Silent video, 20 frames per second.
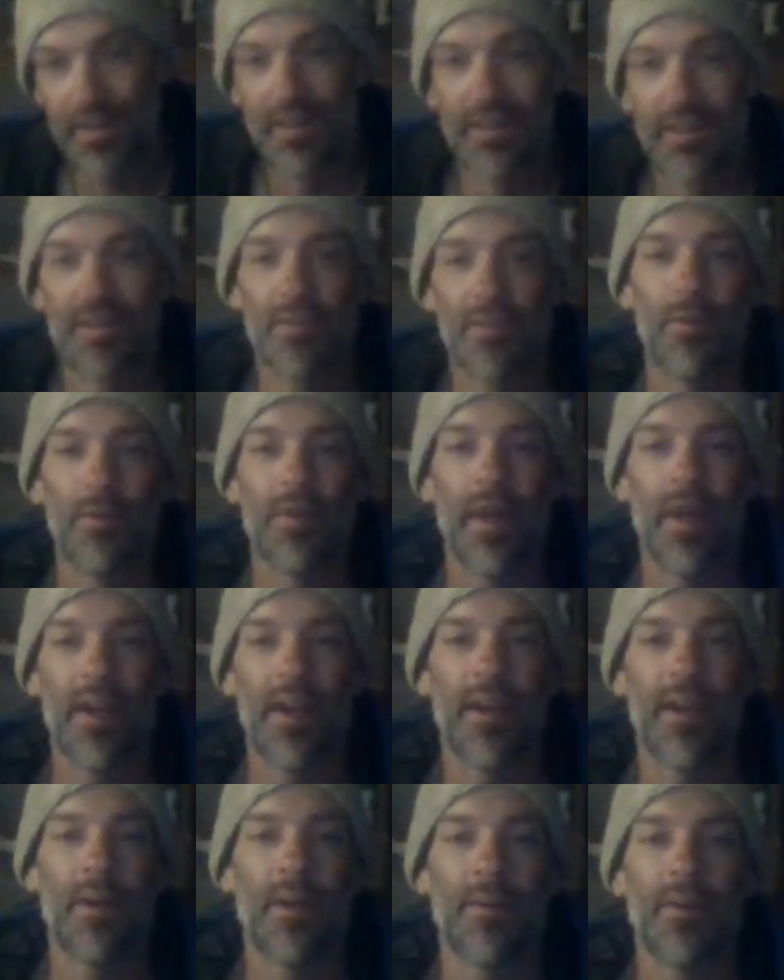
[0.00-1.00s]

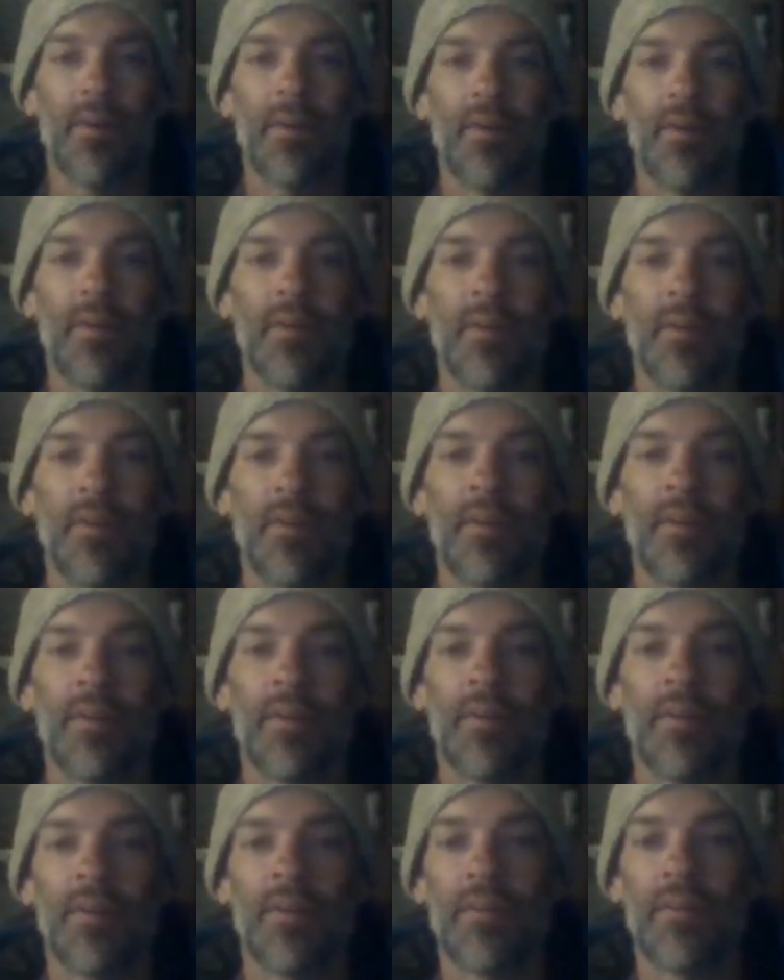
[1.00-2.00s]
Sute, how we doing?
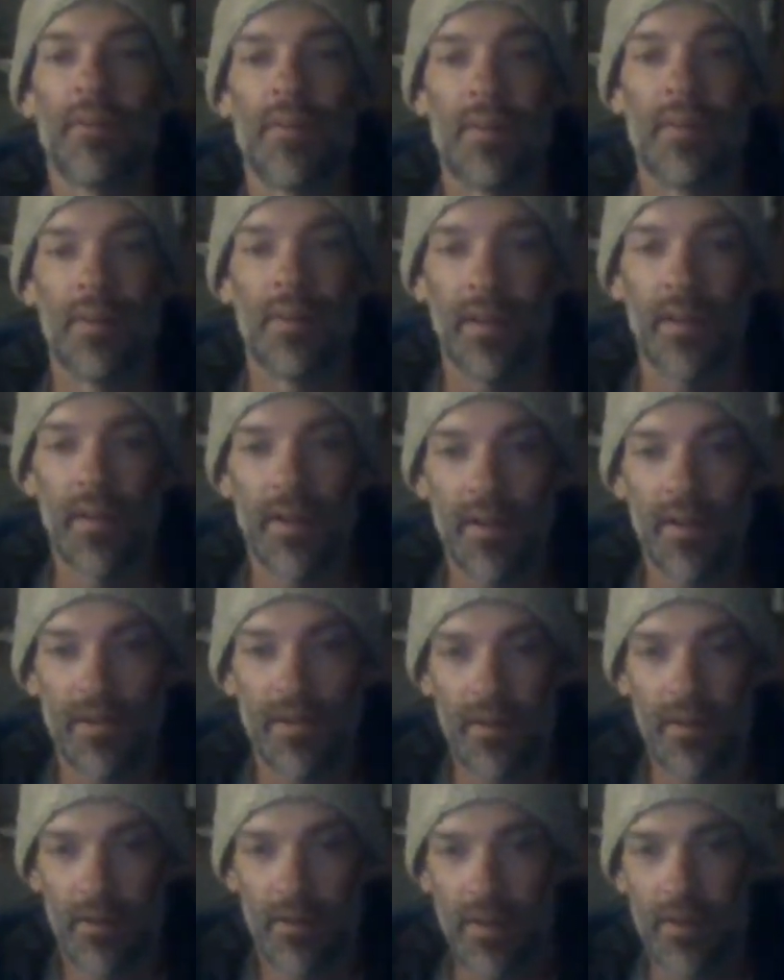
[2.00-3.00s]

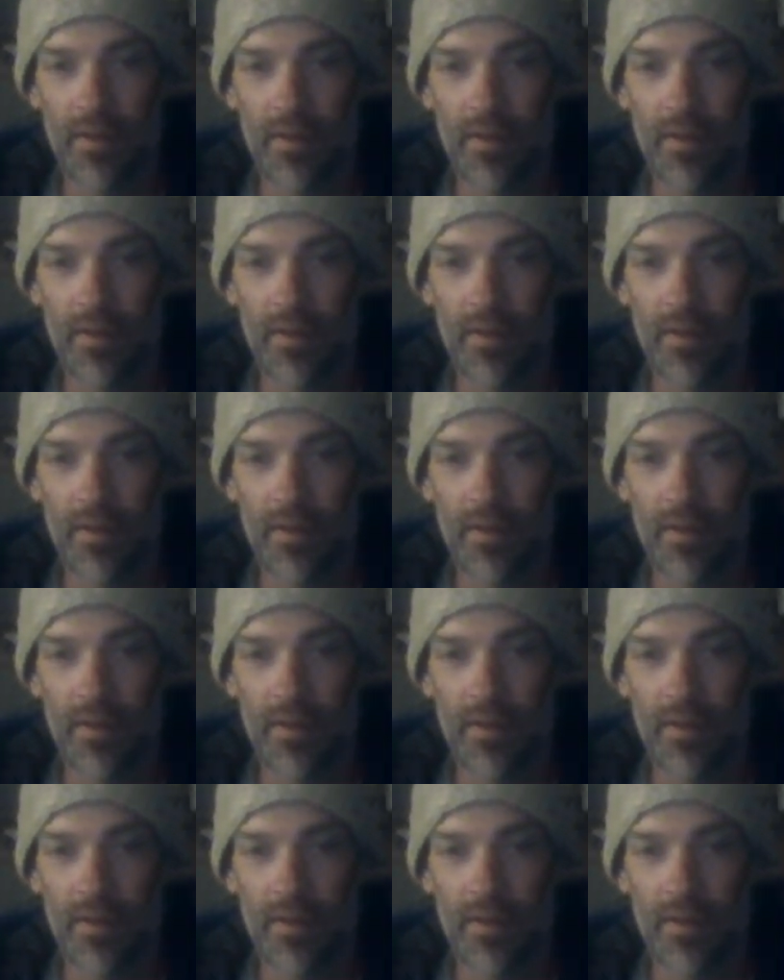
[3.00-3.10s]
Execrate